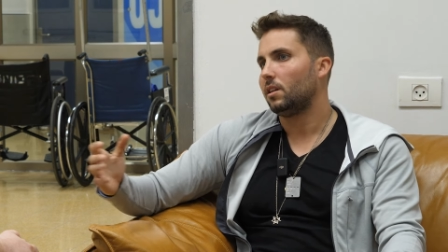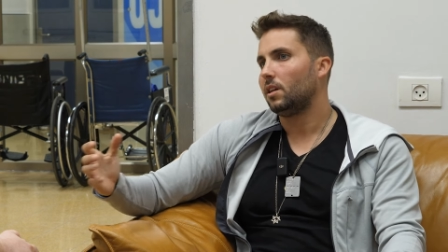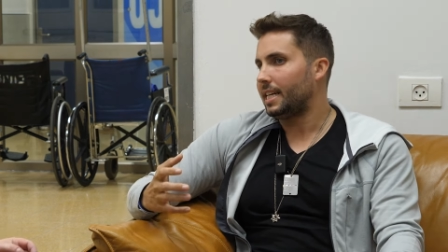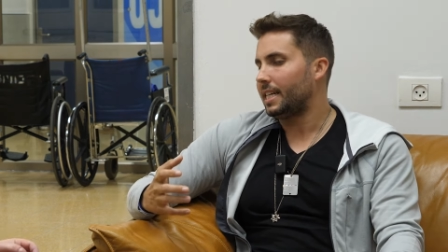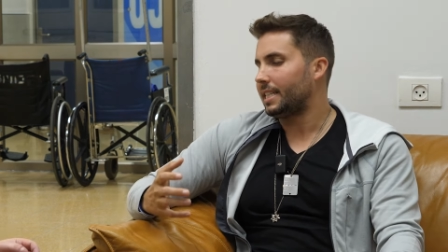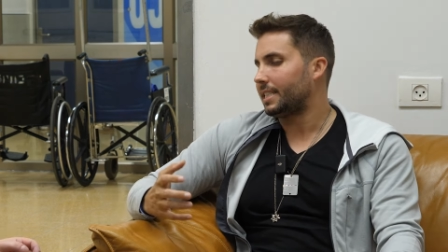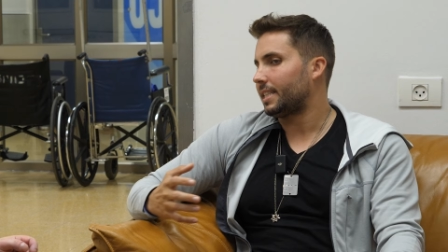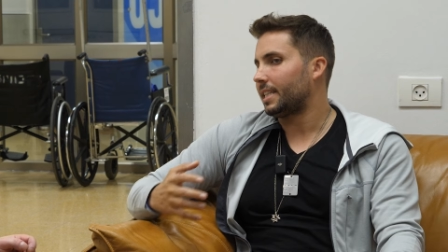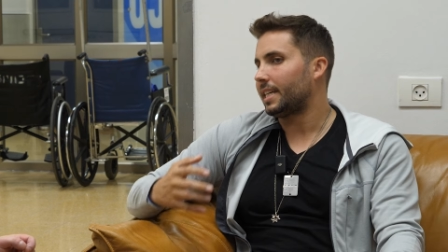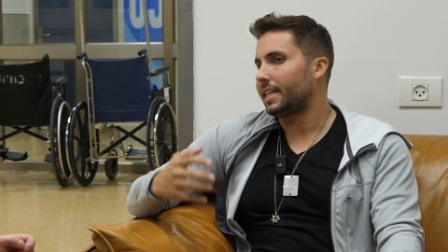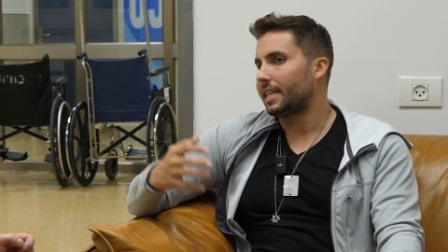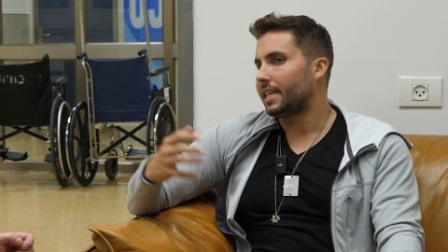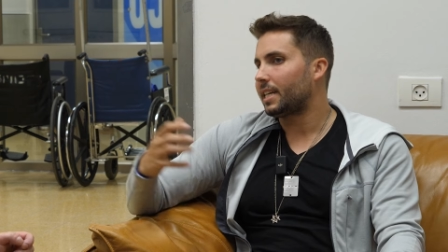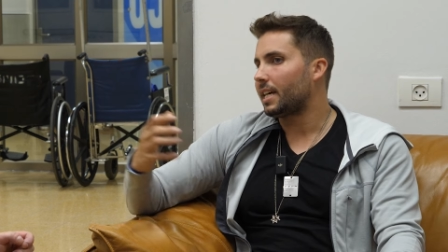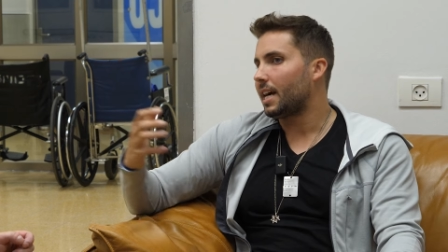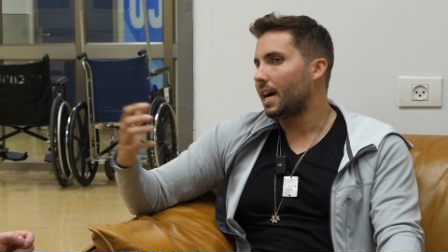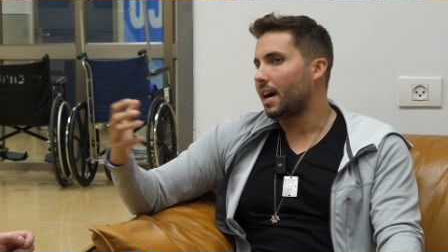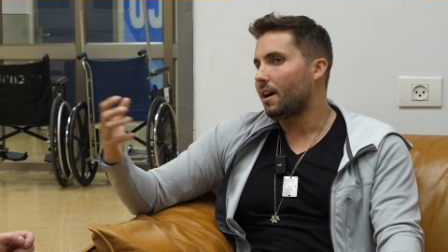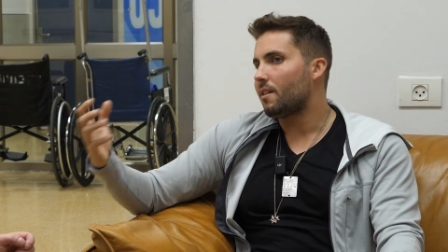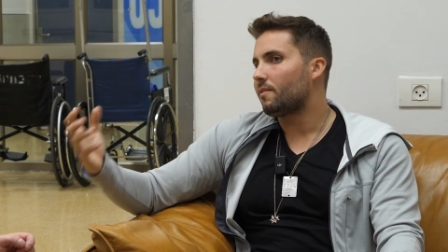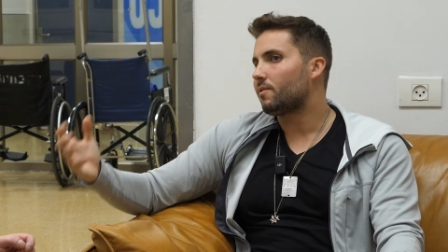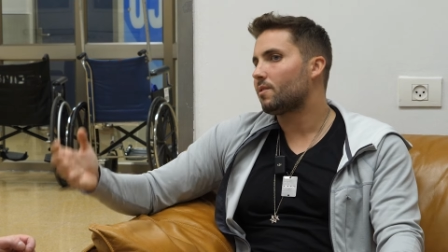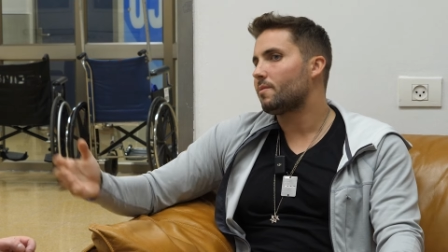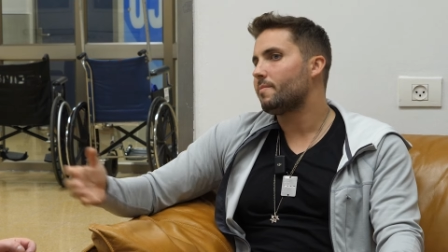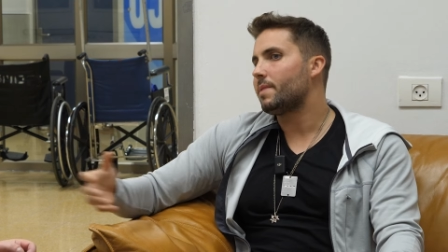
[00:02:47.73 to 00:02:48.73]
it's like
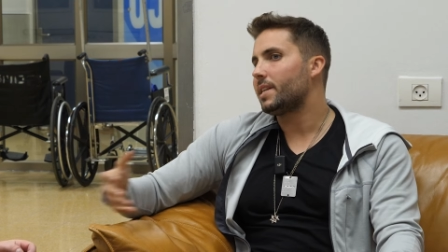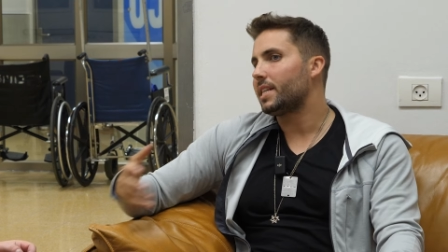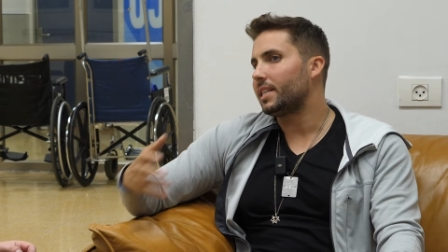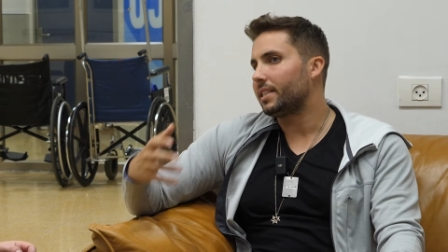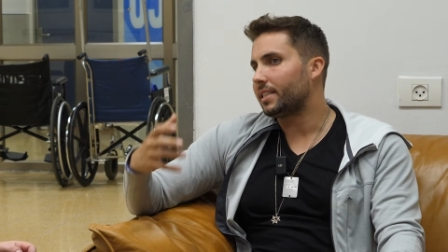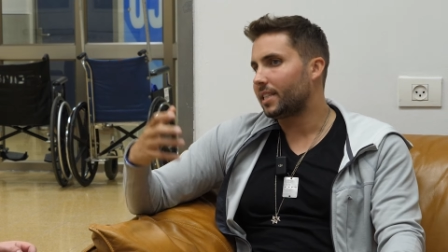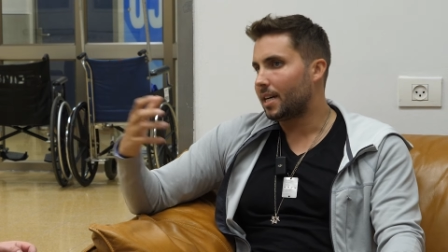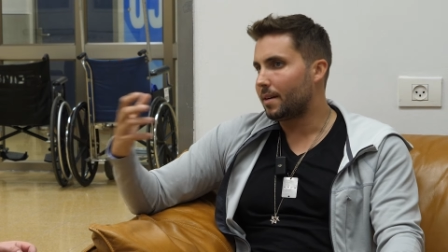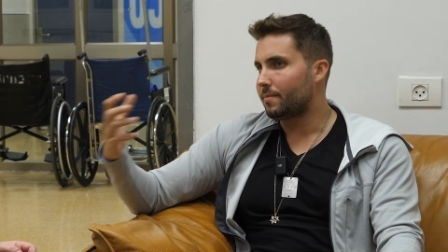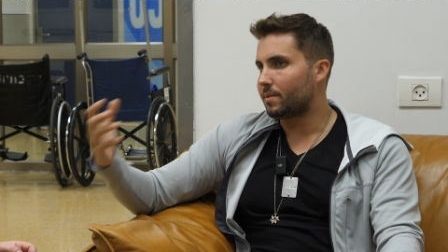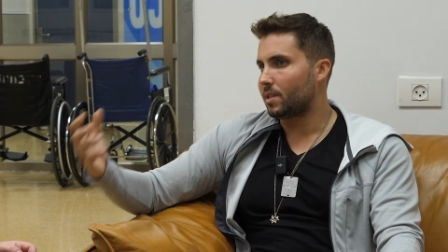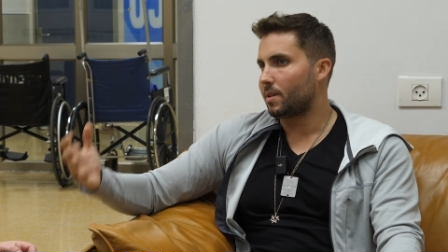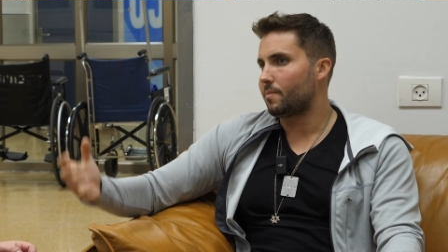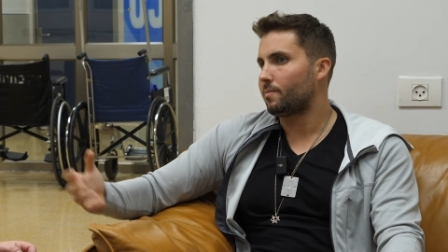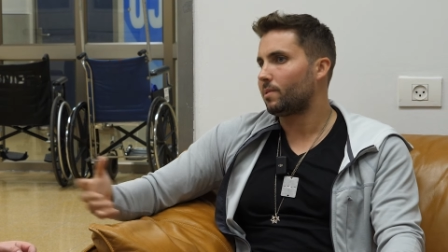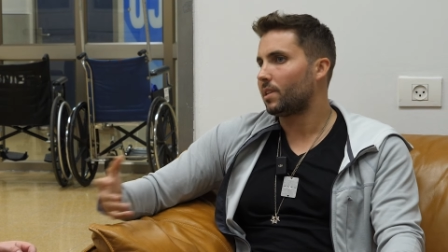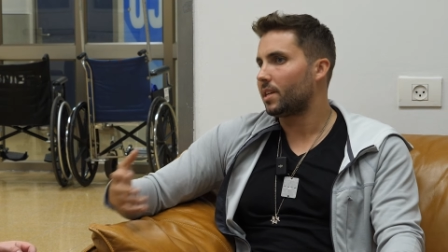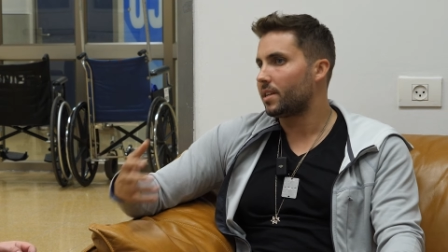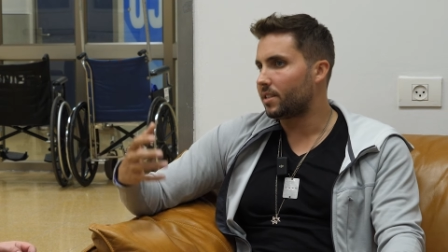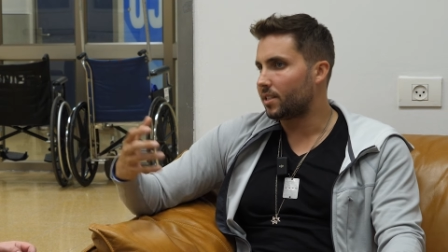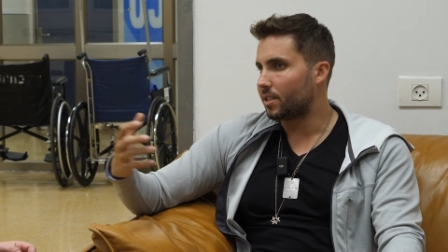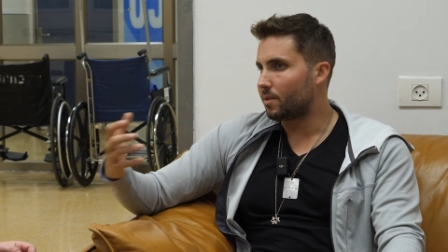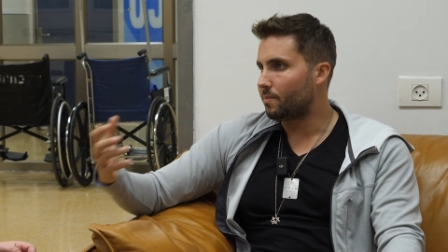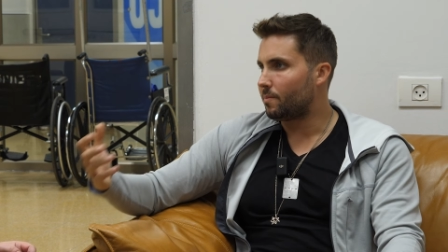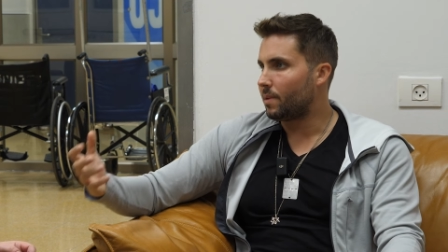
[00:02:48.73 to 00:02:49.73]
however many times I
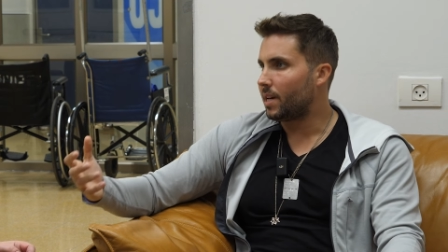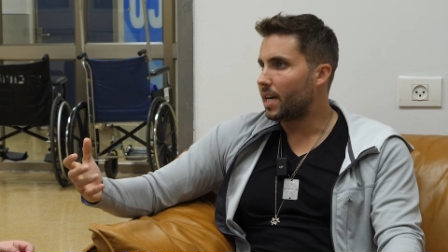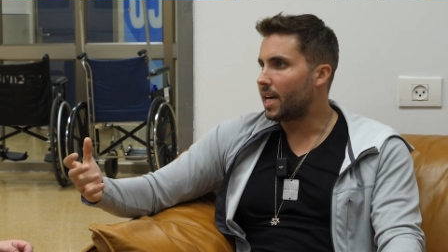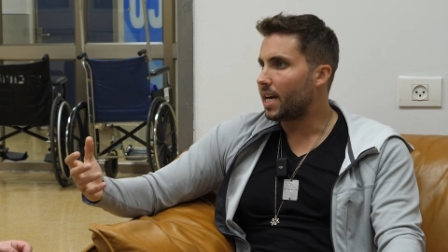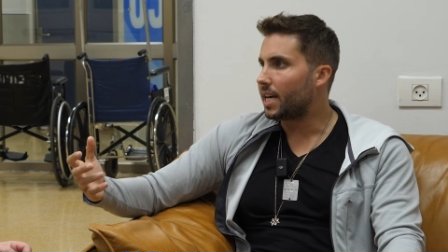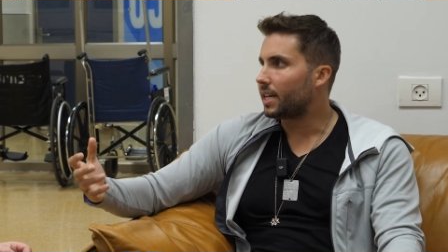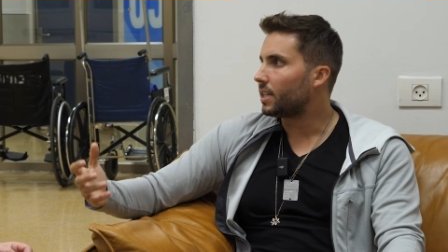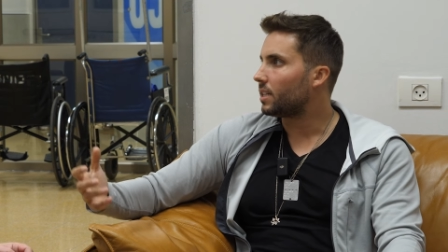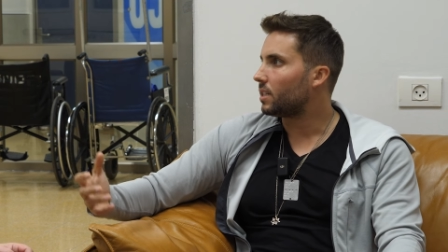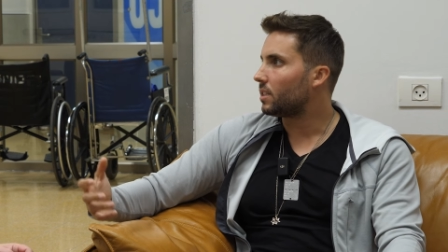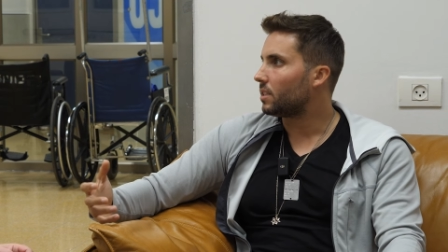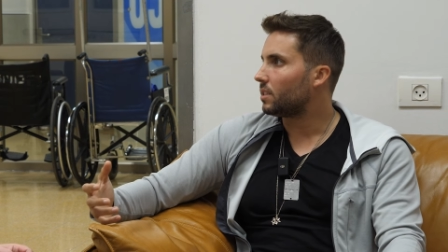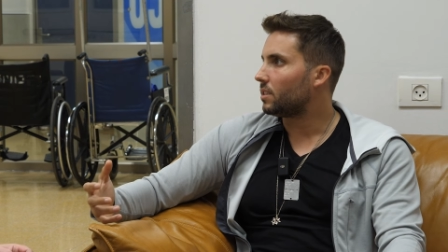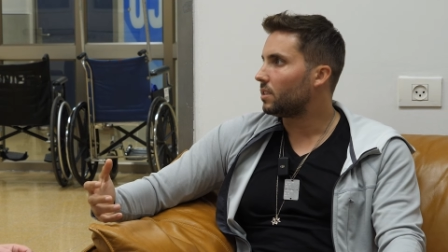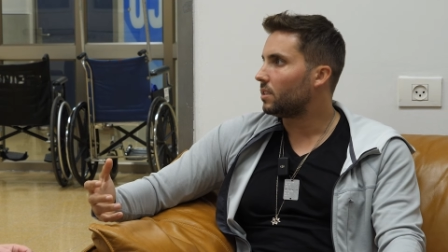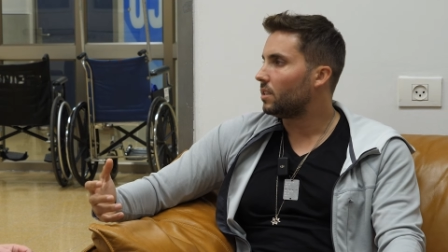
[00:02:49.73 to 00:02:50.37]
play this back,